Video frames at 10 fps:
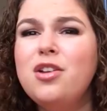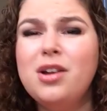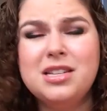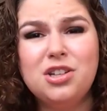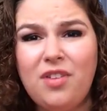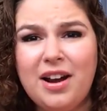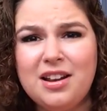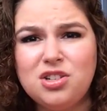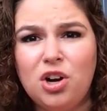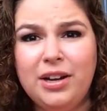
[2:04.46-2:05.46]
You can still find
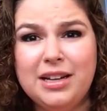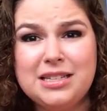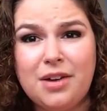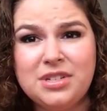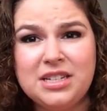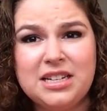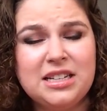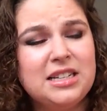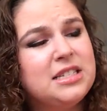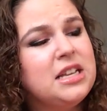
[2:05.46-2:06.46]
it at Target. It's not
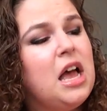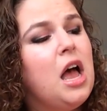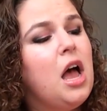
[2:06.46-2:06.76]
ridiculous.